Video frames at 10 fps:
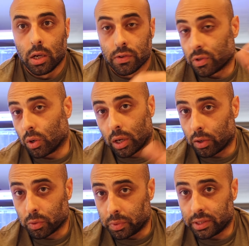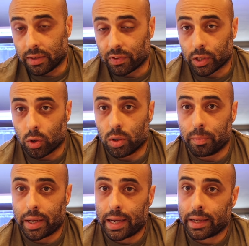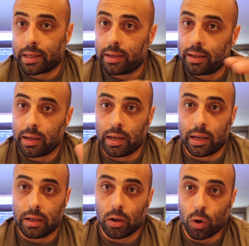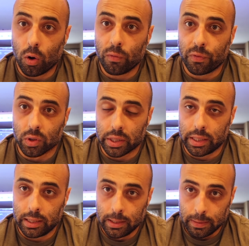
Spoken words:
So I will be definitely going back, and hopefully